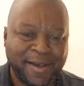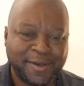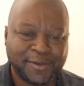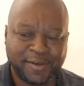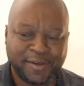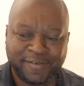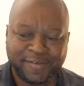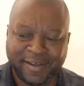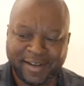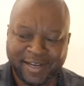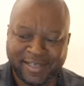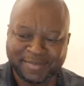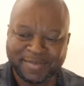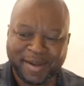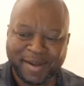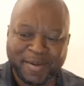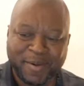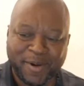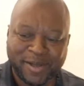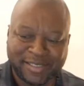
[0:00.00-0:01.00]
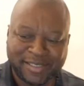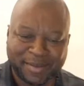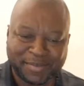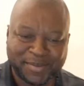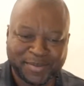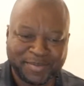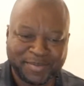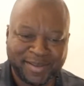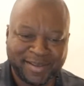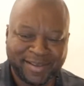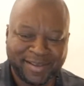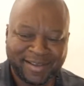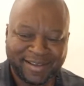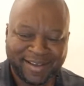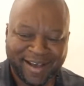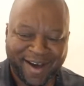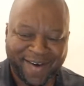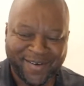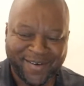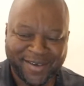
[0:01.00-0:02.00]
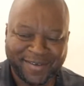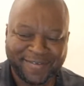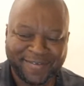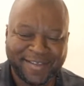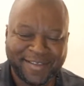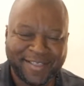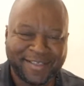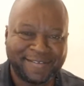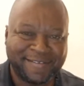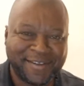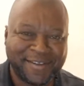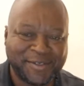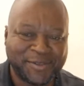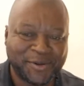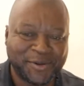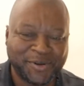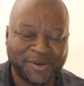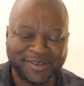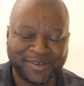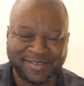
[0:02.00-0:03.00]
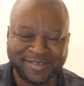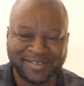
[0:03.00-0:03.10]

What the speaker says: So if Grace Mugabe WhatsApps me, I'll give you the video.